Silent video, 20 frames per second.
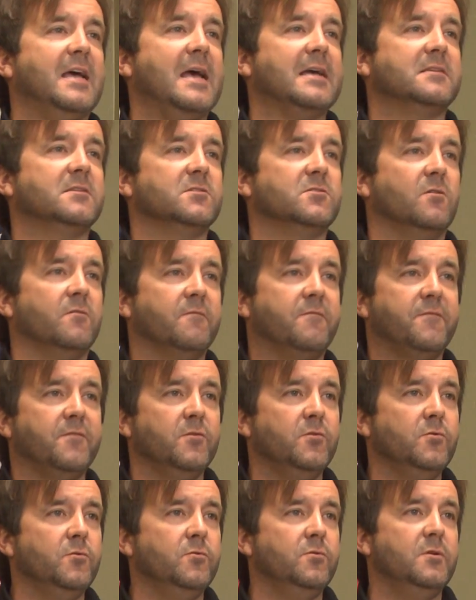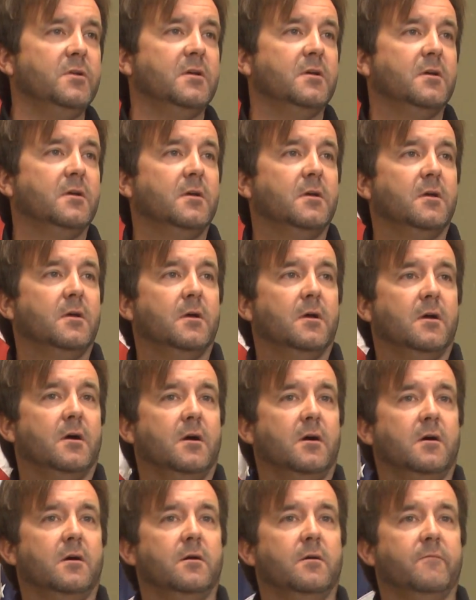taxes on food,
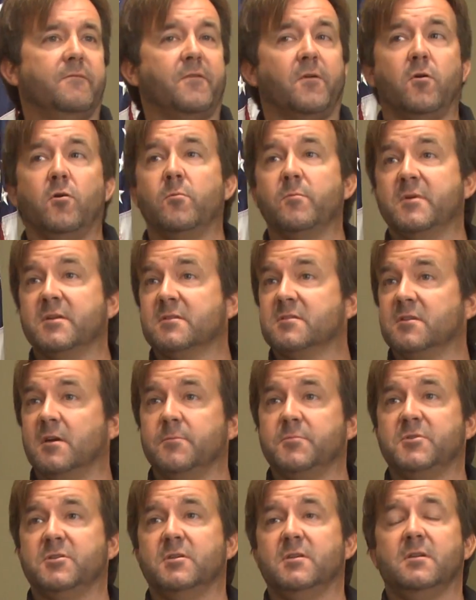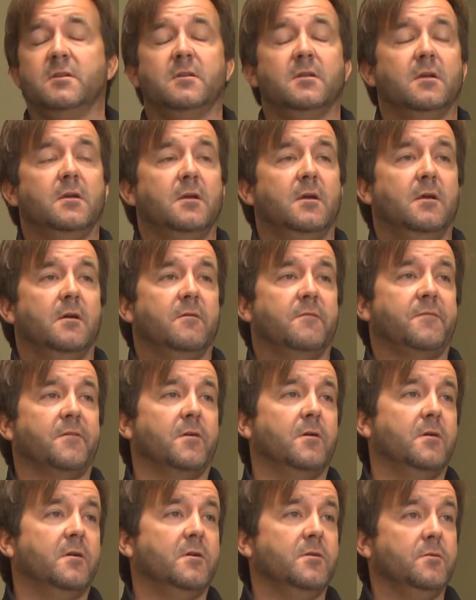for home consumption,
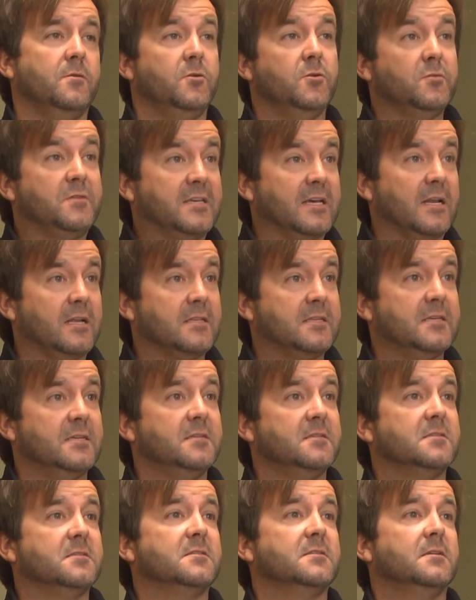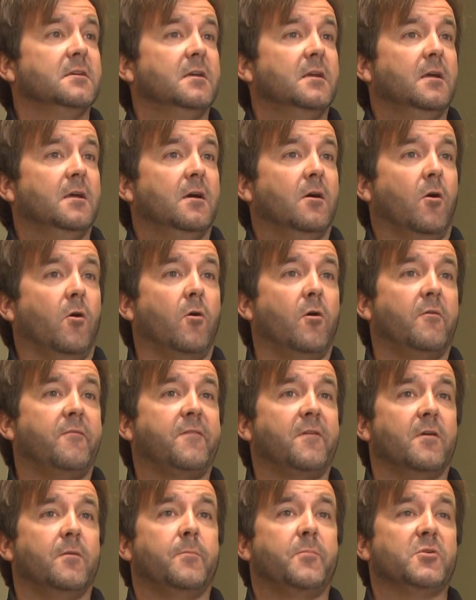for utilities, or
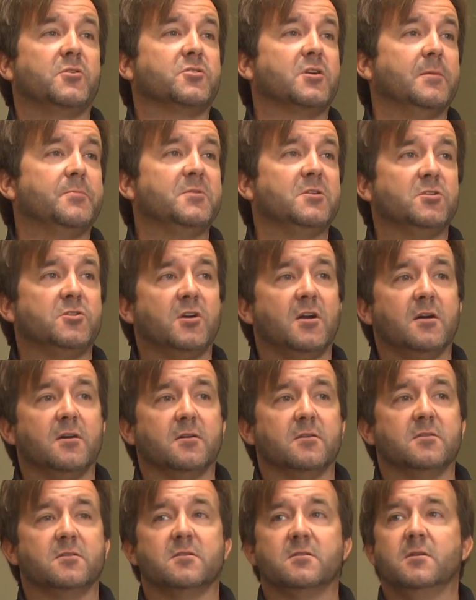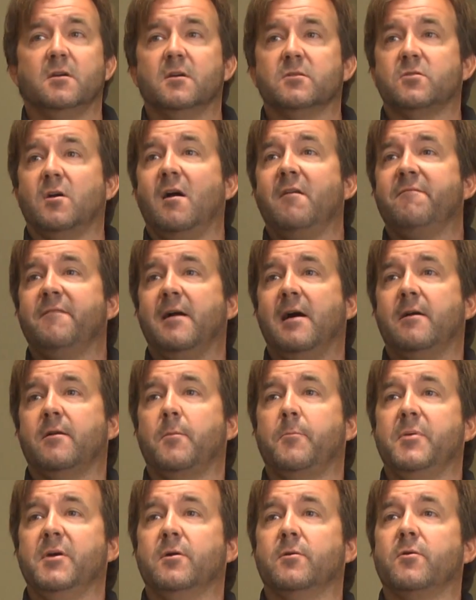for prescription drugs. So I filed
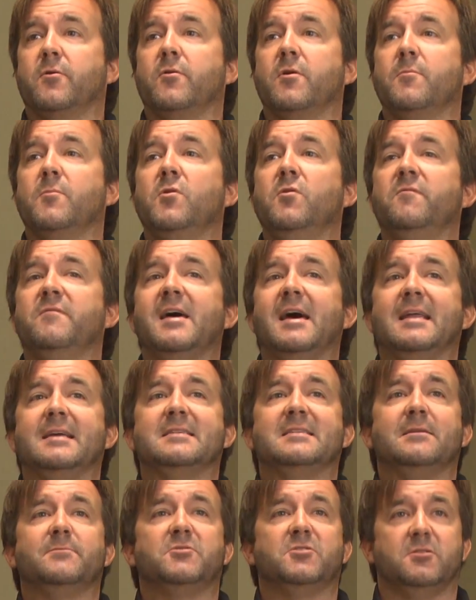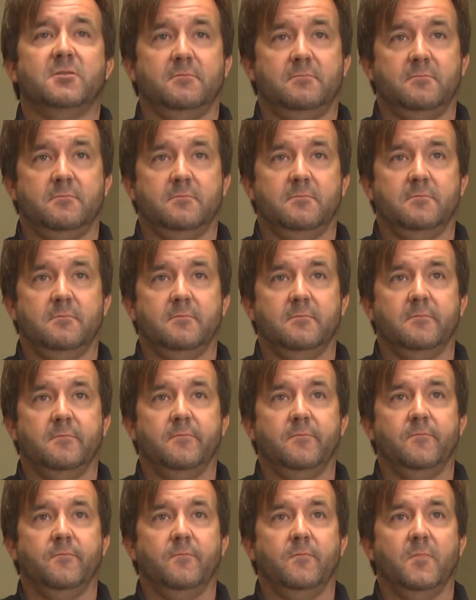a bill to remove that exemption.
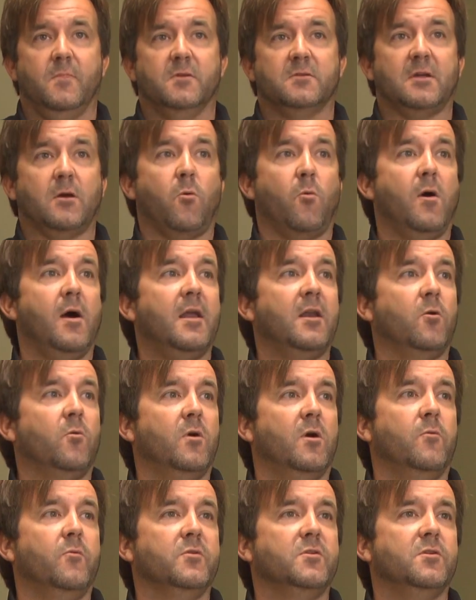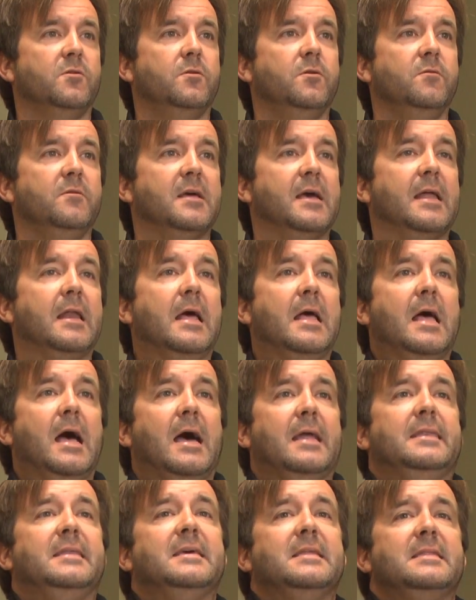It's like, why in the world would you do that?
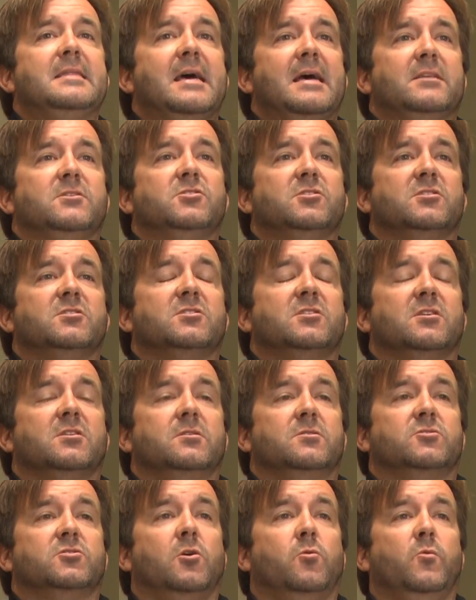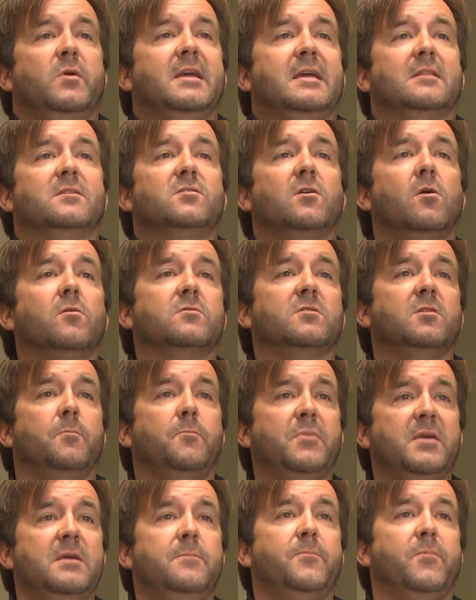I did that just so we can talk to
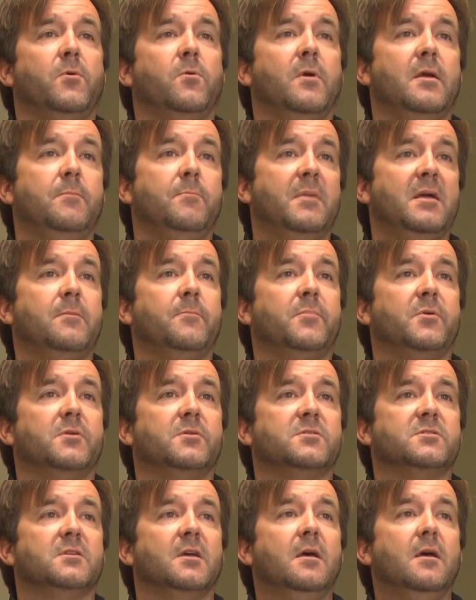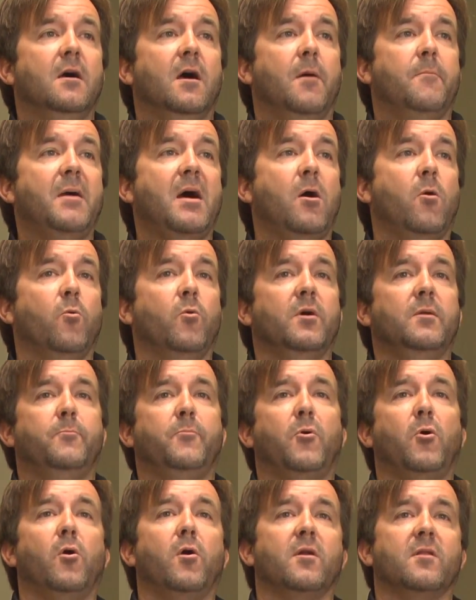people and members about
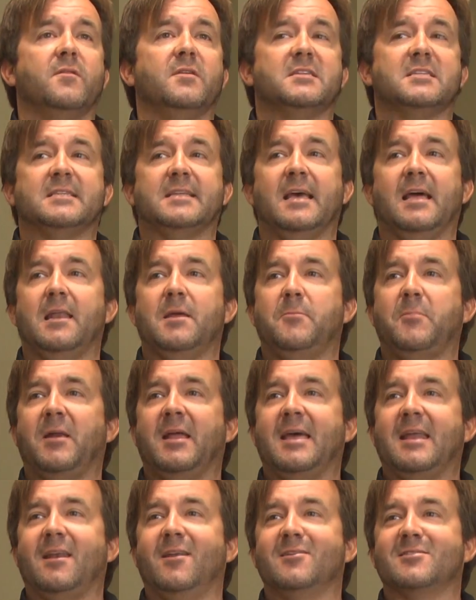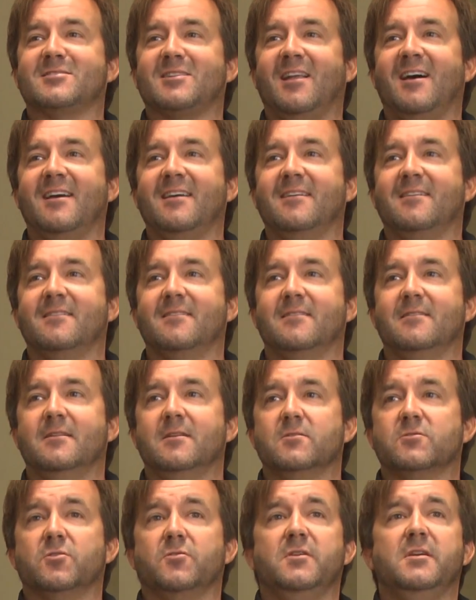what part of the Stelly plan looks like.
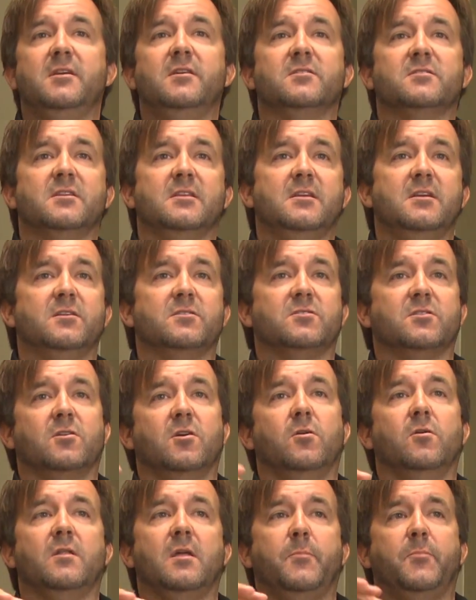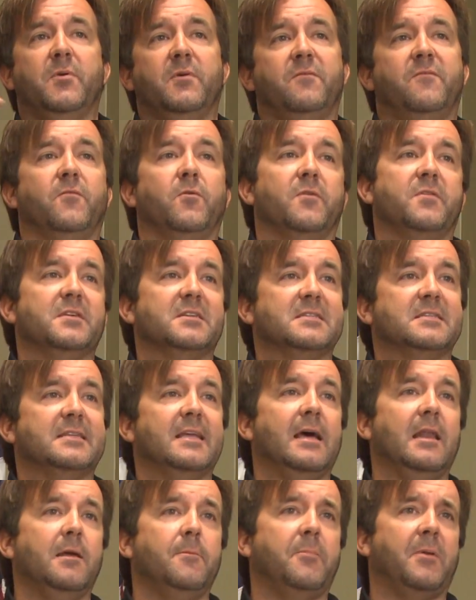So years and years ago, they put forth this
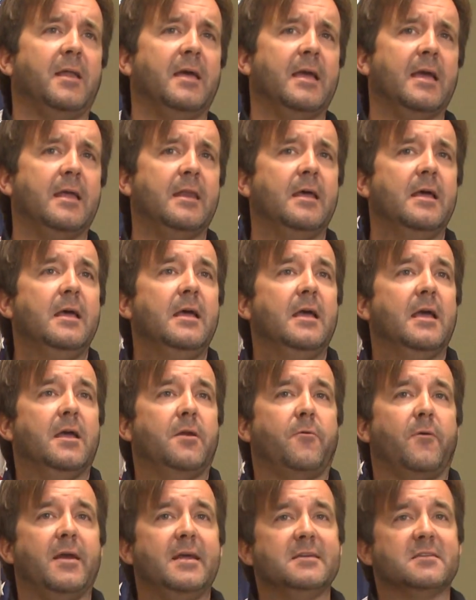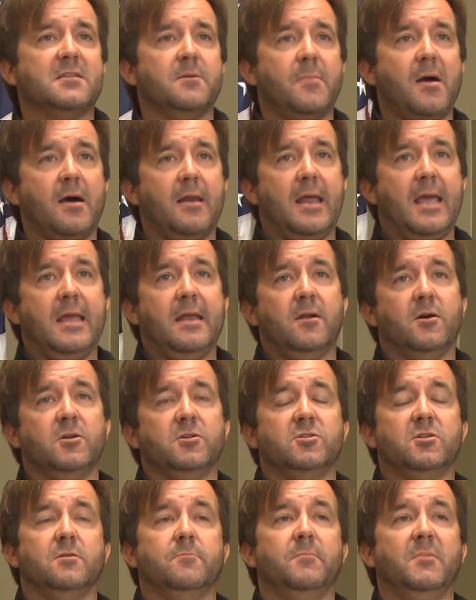Stelly plan. It raised about
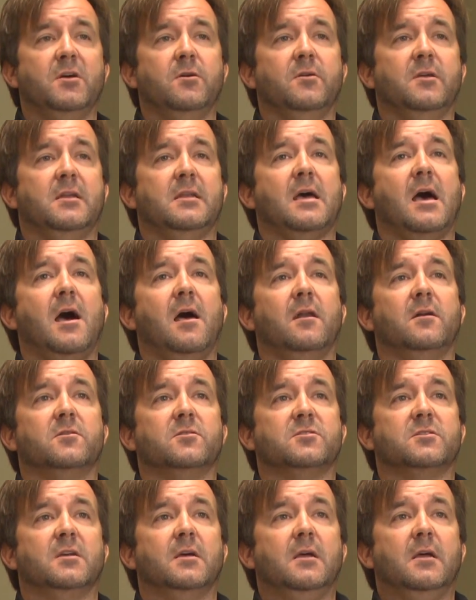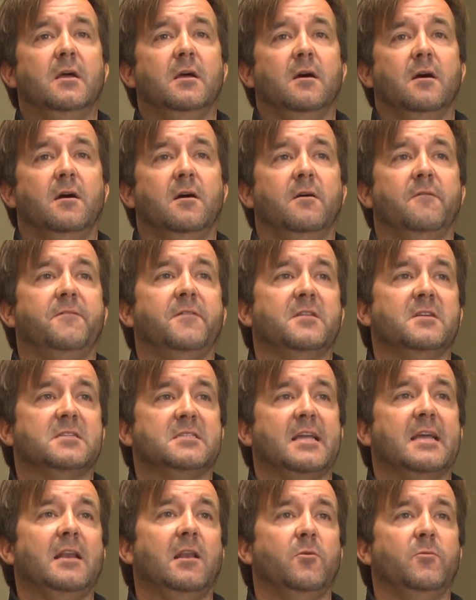$800 million for the
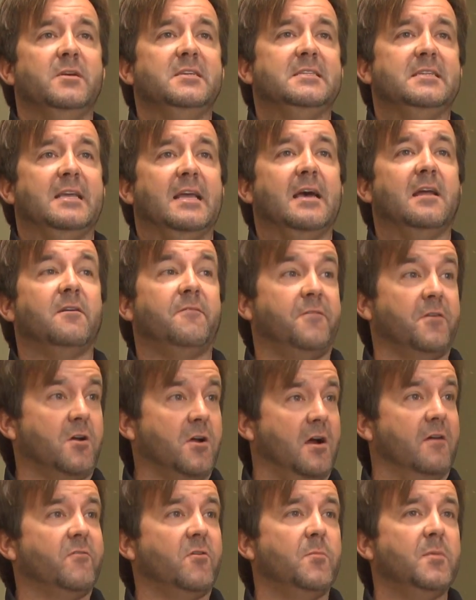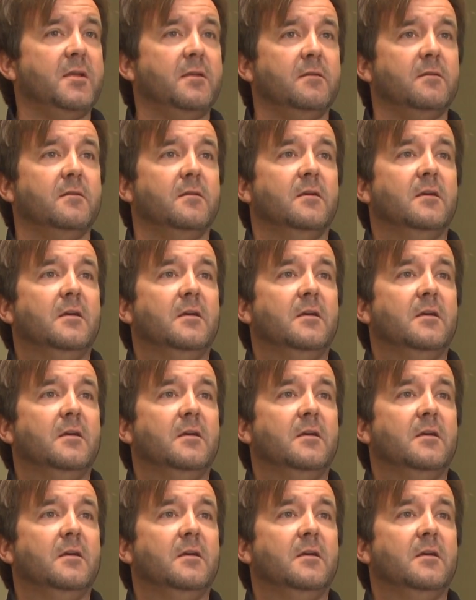state of Louisiana for government.